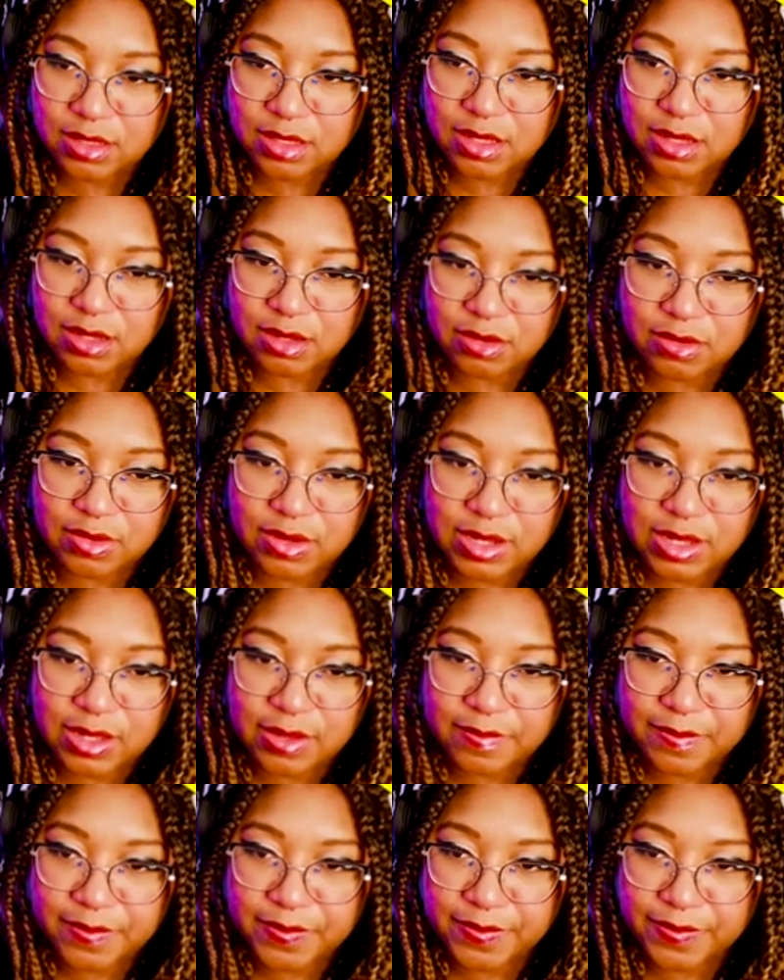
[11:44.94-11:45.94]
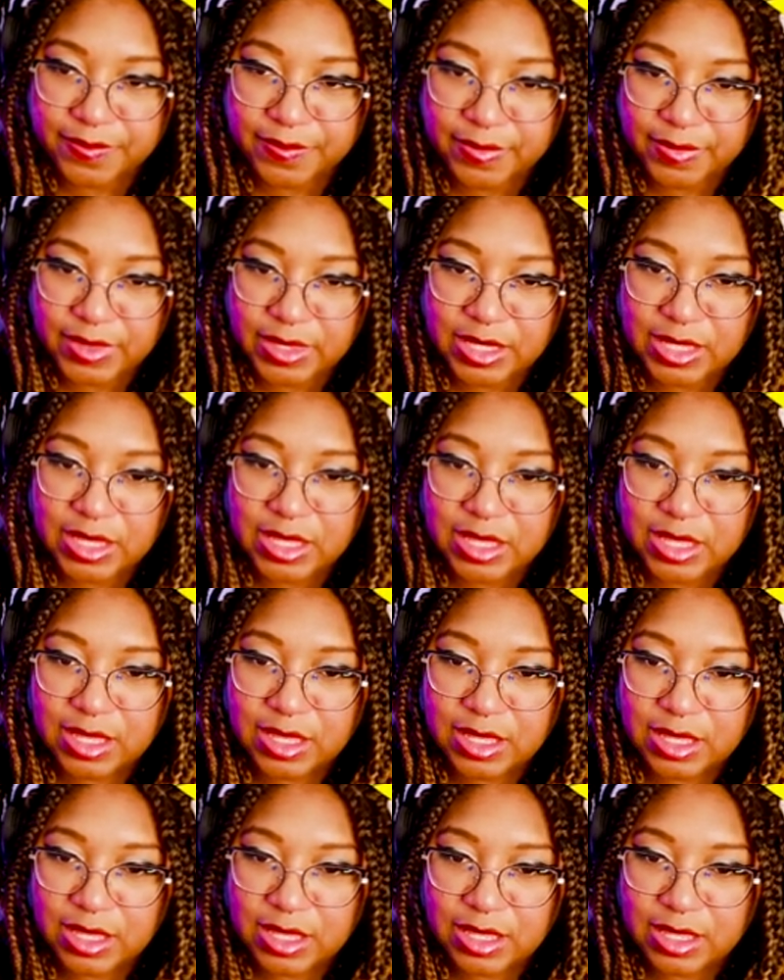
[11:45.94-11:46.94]
Alright.
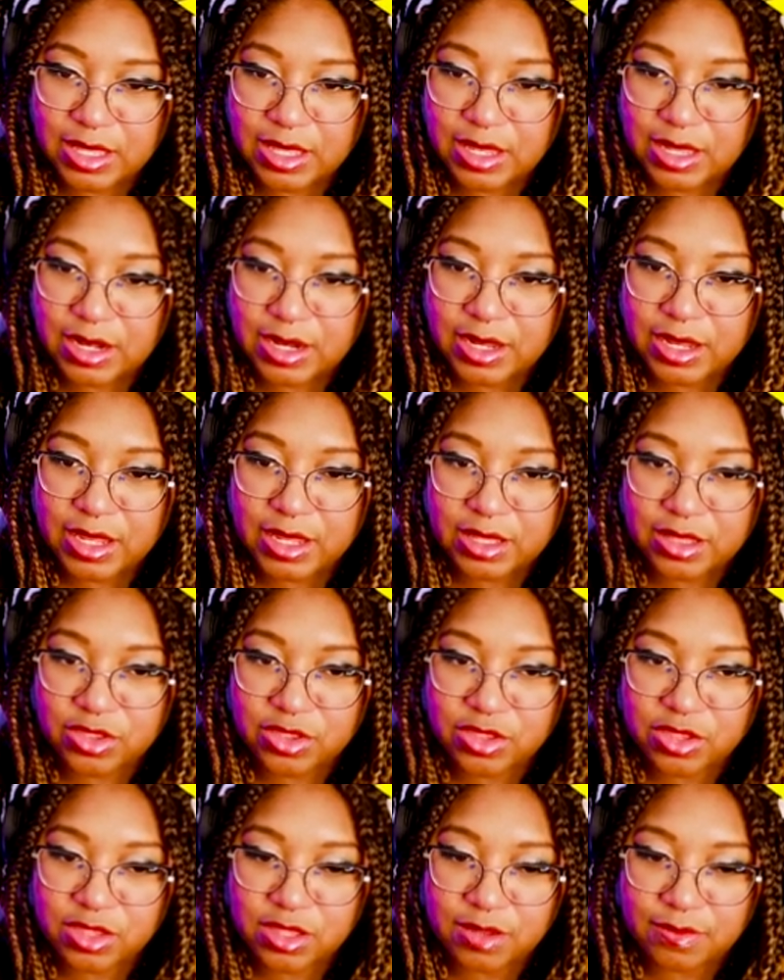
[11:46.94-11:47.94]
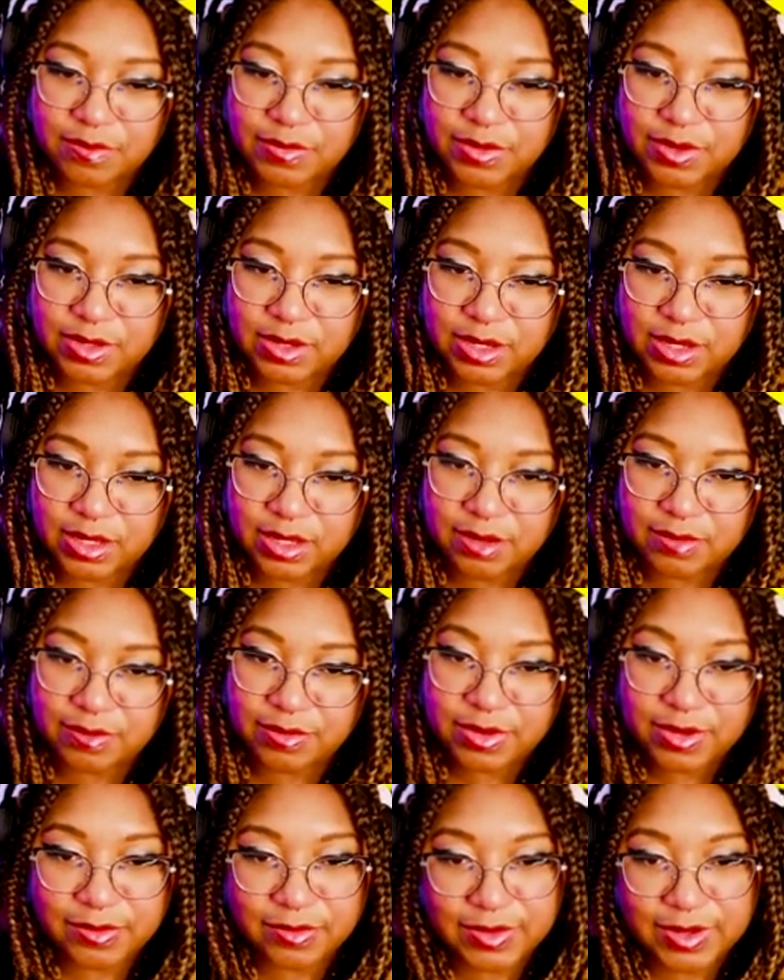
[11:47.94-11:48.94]
And I can't jump on it,
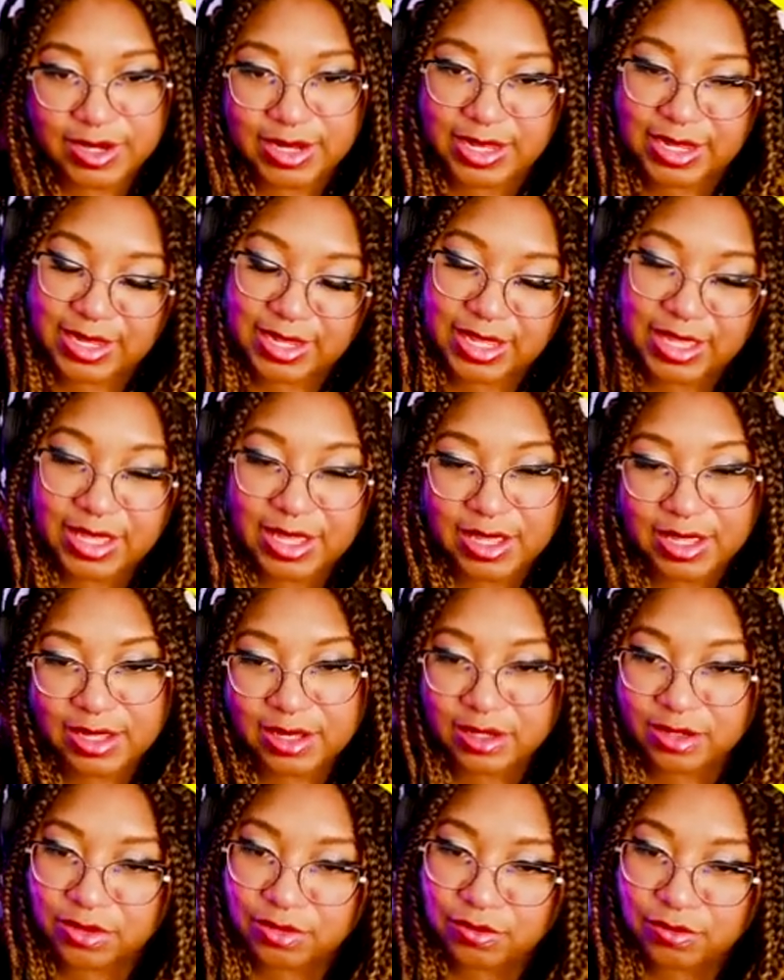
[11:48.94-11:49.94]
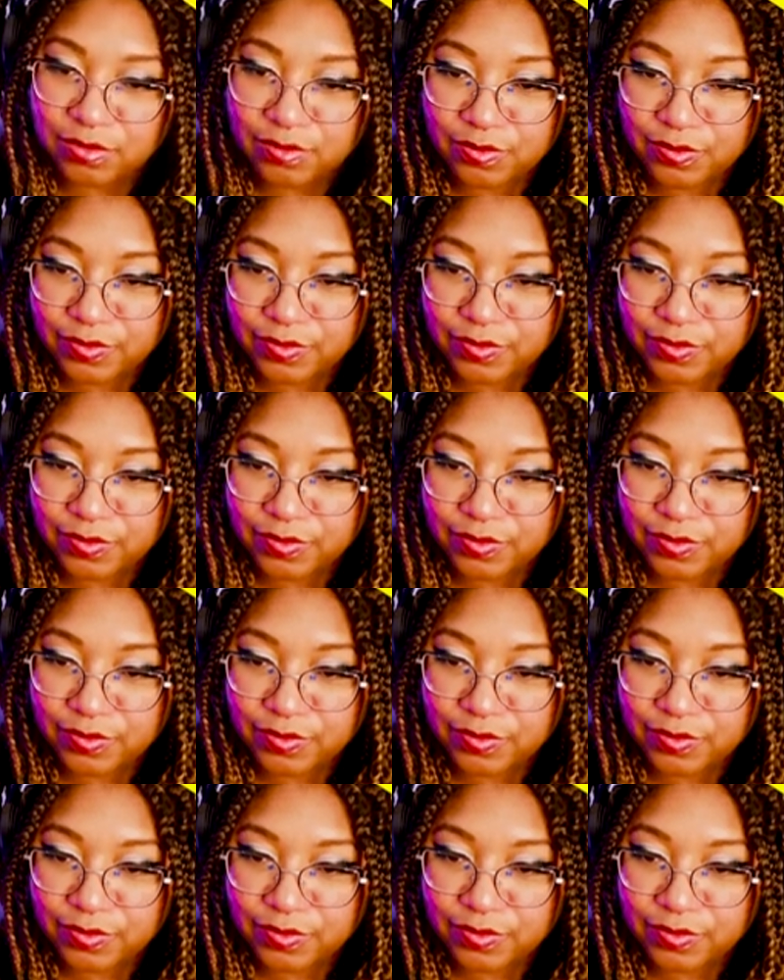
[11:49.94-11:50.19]
but what I can do,